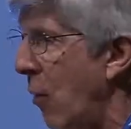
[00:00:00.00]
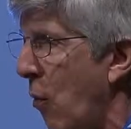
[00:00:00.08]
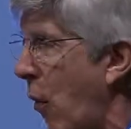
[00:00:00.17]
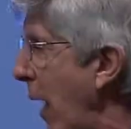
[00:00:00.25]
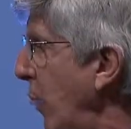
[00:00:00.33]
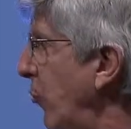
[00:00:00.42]

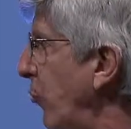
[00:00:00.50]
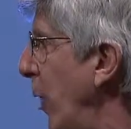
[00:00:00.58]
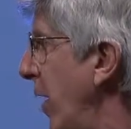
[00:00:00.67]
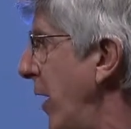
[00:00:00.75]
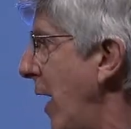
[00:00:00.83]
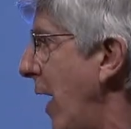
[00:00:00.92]
Why was
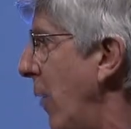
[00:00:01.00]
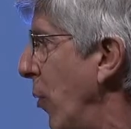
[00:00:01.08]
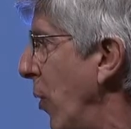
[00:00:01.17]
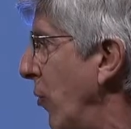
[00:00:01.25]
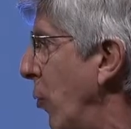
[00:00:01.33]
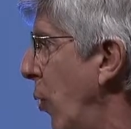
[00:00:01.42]
Red Hat
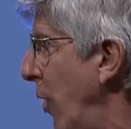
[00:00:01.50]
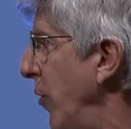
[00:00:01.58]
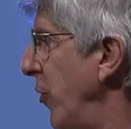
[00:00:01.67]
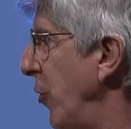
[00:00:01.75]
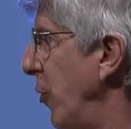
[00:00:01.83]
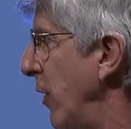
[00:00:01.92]
worth
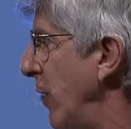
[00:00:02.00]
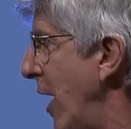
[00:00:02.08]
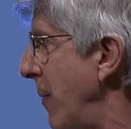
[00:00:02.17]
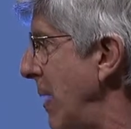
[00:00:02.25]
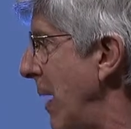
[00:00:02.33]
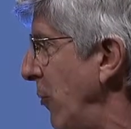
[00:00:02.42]
1/3 of
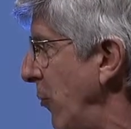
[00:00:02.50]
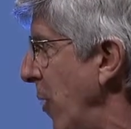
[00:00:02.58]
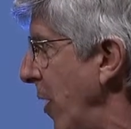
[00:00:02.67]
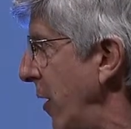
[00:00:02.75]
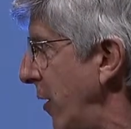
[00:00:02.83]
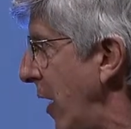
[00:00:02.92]
IBM's
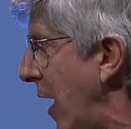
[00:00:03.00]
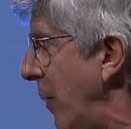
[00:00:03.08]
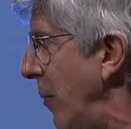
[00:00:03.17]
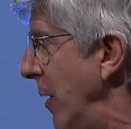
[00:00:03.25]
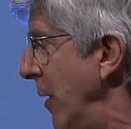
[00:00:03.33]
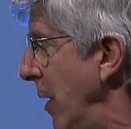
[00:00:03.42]
market
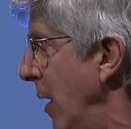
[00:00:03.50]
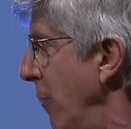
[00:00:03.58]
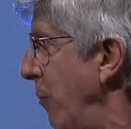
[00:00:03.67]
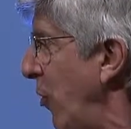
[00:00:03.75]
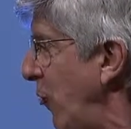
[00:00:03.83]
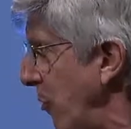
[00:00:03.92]
cap?
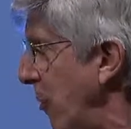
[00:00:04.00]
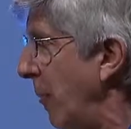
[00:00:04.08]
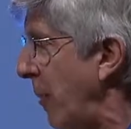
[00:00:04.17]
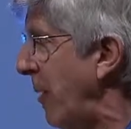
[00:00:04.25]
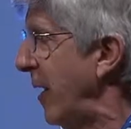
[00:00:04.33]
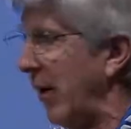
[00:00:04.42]

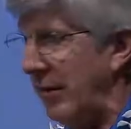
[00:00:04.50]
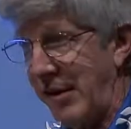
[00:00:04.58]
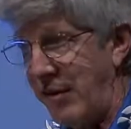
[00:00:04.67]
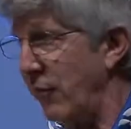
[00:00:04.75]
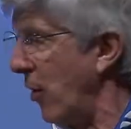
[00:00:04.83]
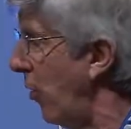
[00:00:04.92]
Presumably because
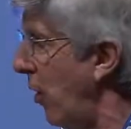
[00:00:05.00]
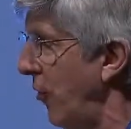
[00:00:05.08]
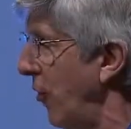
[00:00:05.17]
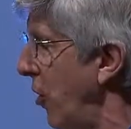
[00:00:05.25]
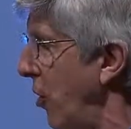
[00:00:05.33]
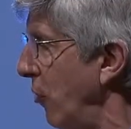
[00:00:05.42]
even though all
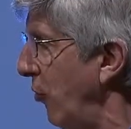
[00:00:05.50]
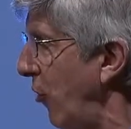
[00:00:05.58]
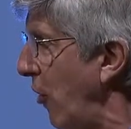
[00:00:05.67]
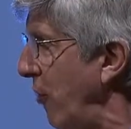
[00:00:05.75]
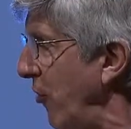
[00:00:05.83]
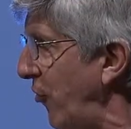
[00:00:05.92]
the code was
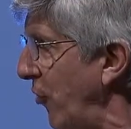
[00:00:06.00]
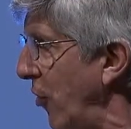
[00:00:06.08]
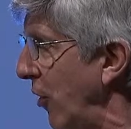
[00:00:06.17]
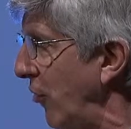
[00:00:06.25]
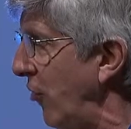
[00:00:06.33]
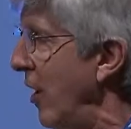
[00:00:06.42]
open
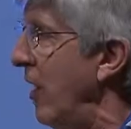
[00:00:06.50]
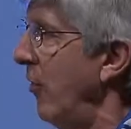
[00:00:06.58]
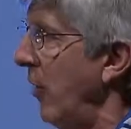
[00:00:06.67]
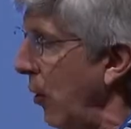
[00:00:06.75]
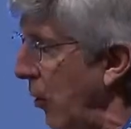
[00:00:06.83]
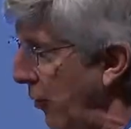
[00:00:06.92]
source,
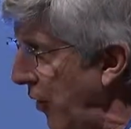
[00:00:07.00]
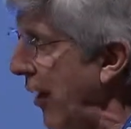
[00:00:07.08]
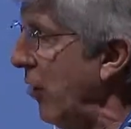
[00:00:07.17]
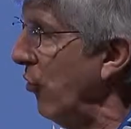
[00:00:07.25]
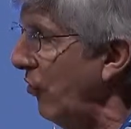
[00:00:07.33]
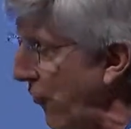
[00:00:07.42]
there were
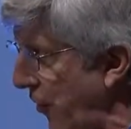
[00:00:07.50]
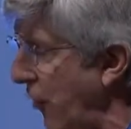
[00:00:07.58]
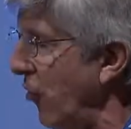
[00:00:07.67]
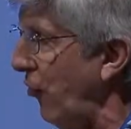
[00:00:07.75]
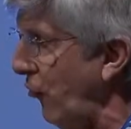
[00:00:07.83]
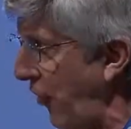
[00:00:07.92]
layers of
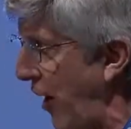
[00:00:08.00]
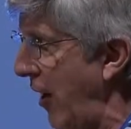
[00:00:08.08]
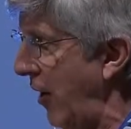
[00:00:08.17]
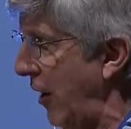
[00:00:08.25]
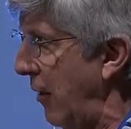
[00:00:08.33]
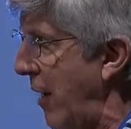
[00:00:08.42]

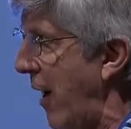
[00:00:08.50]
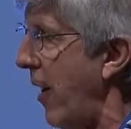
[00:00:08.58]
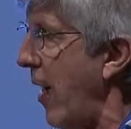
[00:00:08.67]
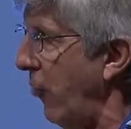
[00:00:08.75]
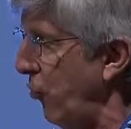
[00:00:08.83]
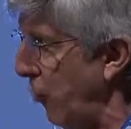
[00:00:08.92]
understanding about
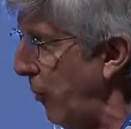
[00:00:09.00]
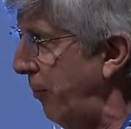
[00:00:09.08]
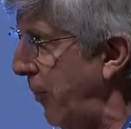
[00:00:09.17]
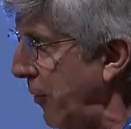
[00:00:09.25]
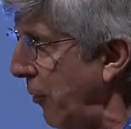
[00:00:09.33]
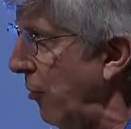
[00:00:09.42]
how to,
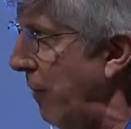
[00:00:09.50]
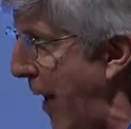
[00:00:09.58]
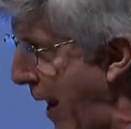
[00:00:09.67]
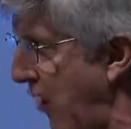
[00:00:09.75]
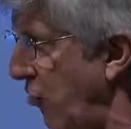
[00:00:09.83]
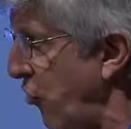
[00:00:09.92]
you know,
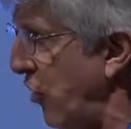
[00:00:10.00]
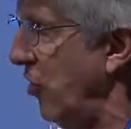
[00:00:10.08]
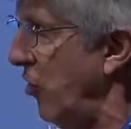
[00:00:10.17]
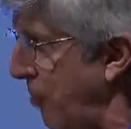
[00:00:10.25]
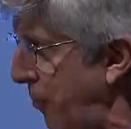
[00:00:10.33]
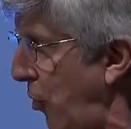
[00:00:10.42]
manage it
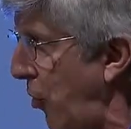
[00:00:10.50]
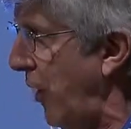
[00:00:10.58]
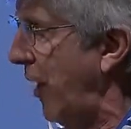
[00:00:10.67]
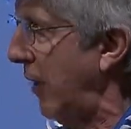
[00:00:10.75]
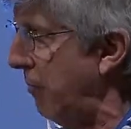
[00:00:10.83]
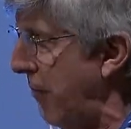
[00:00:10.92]
and
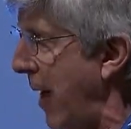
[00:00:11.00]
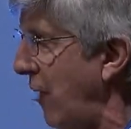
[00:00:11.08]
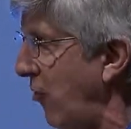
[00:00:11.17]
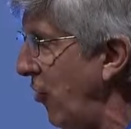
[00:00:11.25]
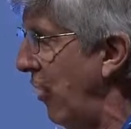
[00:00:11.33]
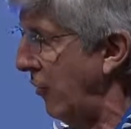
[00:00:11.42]
deploy it and
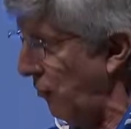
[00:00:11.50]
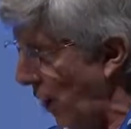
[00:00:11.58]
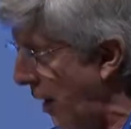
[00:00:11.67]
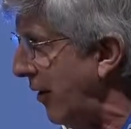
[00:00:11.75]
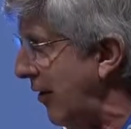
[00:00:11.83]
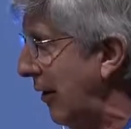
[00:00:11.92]
manage and
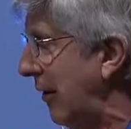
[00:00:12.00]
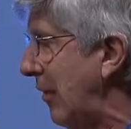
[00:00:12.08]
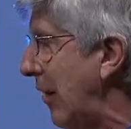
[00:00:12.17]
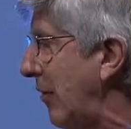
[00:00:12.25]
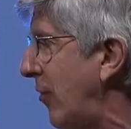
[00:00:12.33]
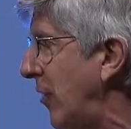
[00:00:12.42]
run it
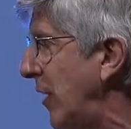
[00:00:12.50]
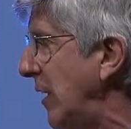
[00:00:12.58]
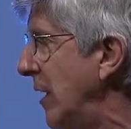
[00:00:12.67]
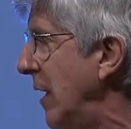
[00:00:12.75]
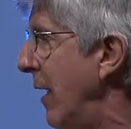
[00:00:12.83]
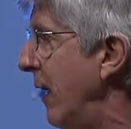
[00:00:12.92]

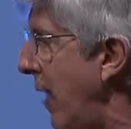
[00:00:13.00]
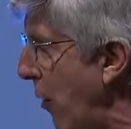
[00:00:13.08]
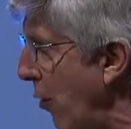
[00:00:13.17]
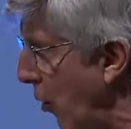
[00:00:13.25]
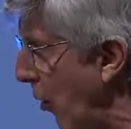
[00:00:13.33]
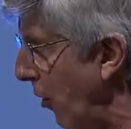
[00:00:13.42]
successfully
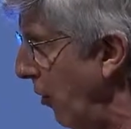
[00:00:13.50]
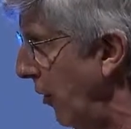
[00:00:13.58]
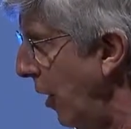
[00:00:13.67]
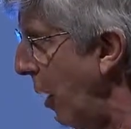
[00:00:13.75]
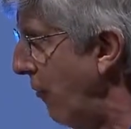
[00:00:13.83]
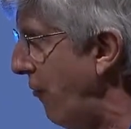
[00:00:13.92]
that were
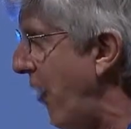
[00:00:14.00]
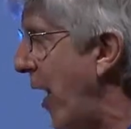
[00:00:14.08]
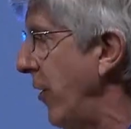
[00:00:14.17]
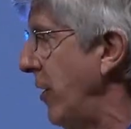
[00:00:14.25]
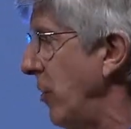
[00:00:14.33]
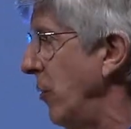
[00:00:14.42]
of
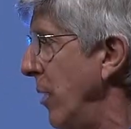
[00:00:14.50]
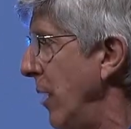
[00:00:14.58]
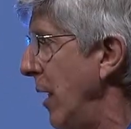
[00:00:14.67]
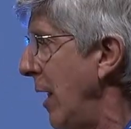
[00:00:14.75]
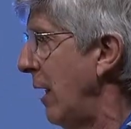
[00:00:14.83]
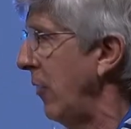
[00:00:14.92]
value.
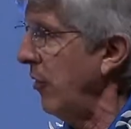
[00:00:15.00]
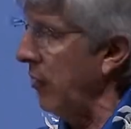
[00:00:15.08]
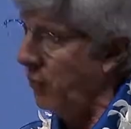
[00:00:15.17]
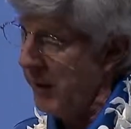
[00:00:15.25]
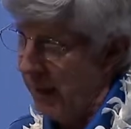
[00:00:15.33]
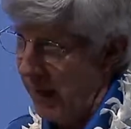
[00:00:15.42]
And I
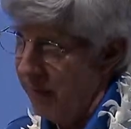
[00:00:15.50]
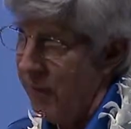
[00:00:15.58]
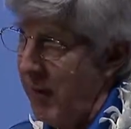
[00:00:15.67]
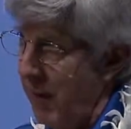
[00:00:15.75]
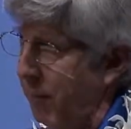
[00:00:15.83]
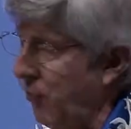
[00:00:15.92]
think we have
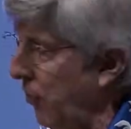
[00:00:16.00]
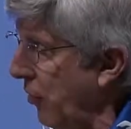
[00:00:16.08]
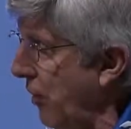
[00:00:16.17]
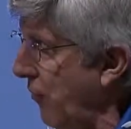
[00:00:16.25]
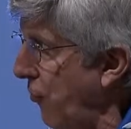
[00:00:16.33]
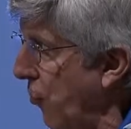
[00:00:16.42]
an
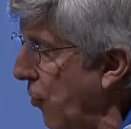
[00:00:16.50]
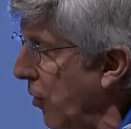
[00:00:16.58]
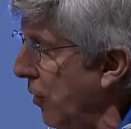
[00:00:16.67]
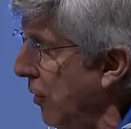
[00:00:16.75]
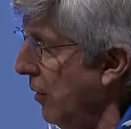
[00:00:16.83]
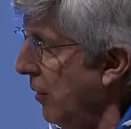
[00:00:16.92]
opportunity
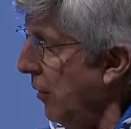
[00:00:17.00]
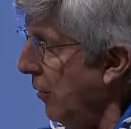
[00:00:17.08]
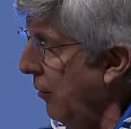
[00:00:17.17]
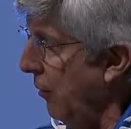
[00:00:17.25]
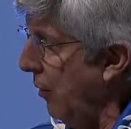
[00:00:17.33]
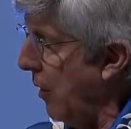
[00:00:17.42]
for
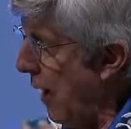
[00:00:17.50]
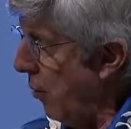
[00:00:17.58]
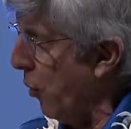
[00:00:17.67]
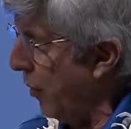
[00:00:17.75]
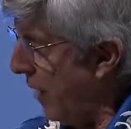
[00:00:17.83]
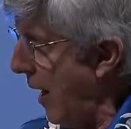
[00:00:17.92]

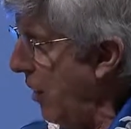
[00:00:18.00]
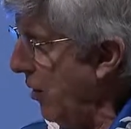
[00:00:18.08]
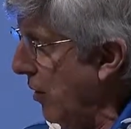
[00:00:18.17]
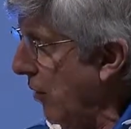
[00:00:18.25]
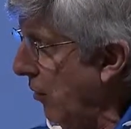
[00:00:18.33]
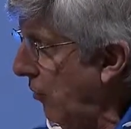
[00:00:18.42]
network
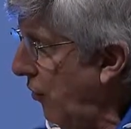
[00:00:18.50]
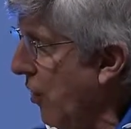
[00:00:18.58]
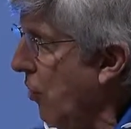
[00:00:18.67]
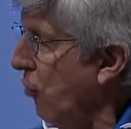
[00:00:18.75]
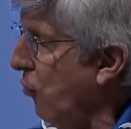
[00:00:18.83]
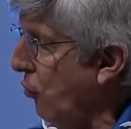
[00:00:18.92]
carriers
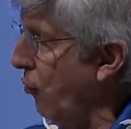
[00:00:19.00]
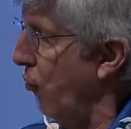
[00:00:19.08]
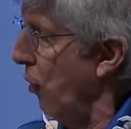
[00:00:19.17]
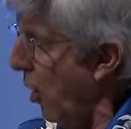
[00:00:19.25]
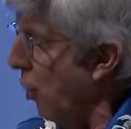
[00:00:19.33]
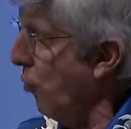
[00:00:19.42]
to
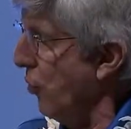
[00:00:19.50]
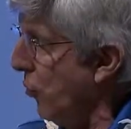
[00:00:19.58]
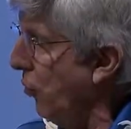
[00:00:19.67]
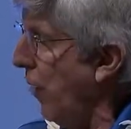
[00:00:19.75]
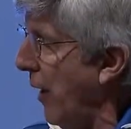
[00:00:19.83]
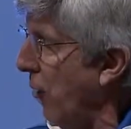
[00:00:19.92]
grow new
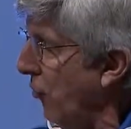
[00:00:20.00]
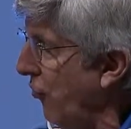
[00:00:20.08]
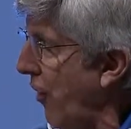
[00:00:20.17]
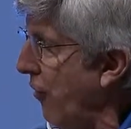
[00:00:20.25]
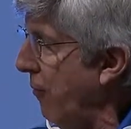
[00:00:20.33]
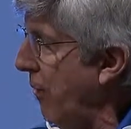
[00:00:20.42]
layers
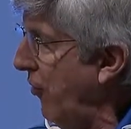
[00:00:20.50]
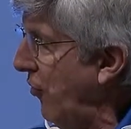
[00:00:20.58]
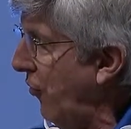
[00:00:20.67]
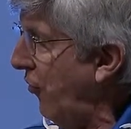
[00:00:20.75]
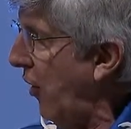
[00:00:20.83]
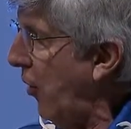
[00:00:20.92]
on the
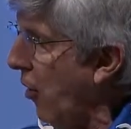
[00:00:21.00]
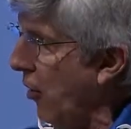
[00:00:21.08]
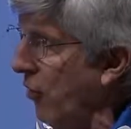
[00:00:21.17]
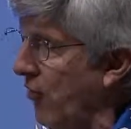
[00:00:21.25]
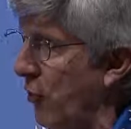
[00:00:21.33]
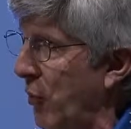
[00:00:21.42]
business that
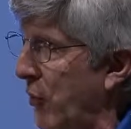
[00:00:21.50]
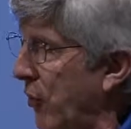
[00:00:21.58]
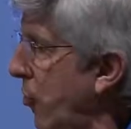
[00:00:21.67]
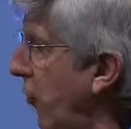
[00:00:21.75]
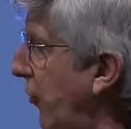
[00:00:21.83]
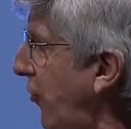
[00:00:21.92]
are, if you will,
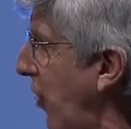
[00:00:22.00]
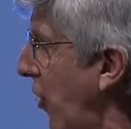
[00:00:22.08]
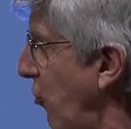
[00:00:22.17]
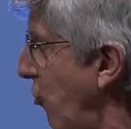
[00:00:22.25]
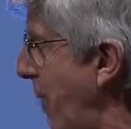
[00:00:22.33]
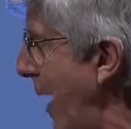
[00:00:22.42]

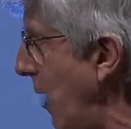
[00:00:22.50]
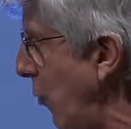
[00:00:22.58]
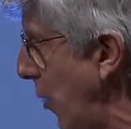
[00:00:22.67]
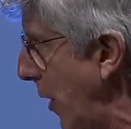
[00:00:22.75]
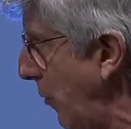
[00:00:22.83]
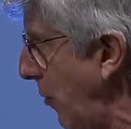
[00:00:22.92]
concierge
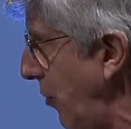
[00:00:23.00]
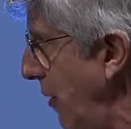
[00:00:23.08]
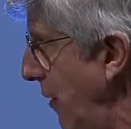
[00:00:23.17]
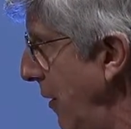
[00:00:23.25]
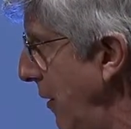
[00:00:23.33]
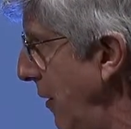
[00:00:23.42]
bandwidth,
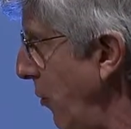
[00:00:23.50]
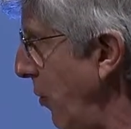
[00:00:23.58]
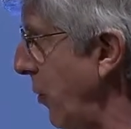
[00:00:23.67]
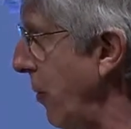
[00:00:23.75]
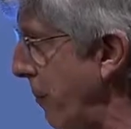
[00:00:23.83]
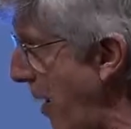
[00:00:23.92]
where
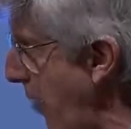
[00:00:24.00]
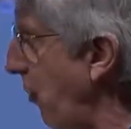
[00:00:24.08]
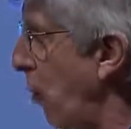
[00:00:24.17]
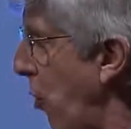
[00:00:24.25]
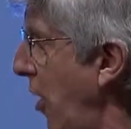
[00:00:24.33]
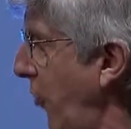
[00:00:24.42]
you can buy the
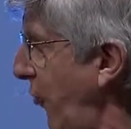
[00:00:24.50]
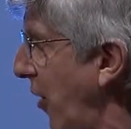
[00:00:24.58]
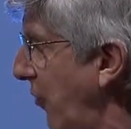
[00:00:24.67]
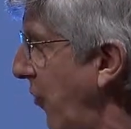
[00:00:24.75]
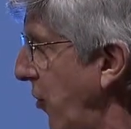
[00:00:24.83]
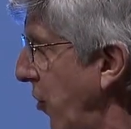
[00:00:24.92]
raw
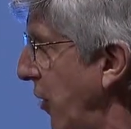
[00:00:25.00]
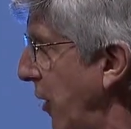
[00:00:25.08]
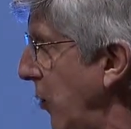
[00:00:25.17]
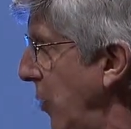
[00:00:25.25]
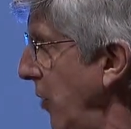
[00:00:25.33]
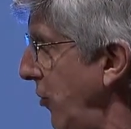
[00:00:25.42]
stuff if you
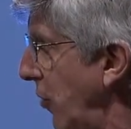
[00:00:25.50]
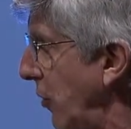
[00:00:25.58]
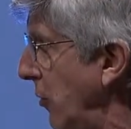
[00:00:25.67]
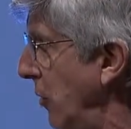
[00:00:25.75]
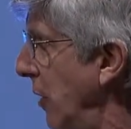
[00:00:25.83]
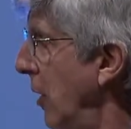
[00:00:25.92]
really want
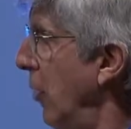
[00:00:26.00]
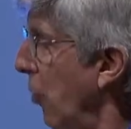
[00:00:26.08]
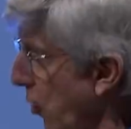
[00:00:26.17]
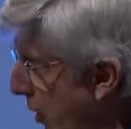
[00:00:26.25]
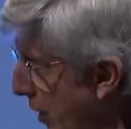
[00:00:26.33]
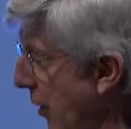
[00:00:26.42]
to,
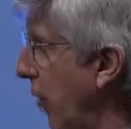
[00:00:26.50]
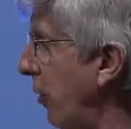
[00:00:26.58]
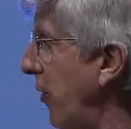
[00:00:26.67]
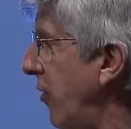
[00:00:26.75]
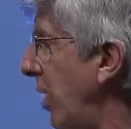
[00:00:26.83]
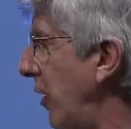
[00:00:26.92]
or you can go to
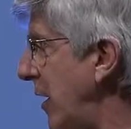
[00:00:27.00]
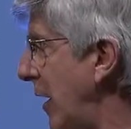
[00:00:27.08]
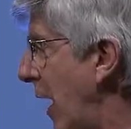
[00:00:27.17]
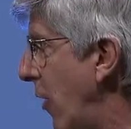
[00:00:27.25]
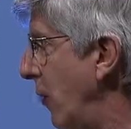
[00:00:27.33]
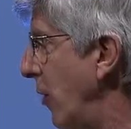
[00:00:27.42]
the deli
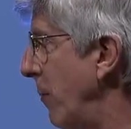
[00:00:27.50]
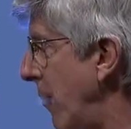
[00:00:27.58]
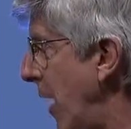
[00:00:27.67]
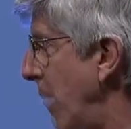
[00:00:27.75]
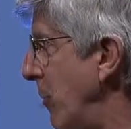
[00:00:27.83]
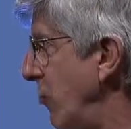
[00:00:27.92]
counter and
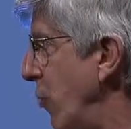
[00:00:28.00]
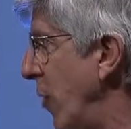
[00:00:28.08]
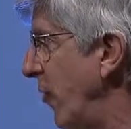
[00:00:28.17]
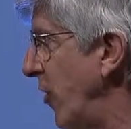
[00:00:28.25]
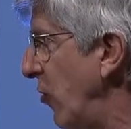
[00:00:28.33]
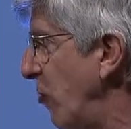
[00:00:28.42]
buy a much more
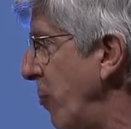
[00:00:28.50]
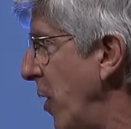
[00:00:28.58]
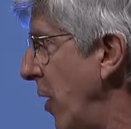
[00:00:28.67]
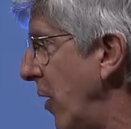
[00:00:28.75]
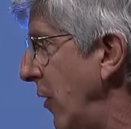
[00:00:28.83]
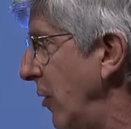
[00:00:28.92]
finished
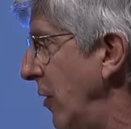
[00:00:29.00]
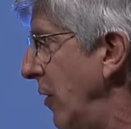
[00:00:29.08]
product.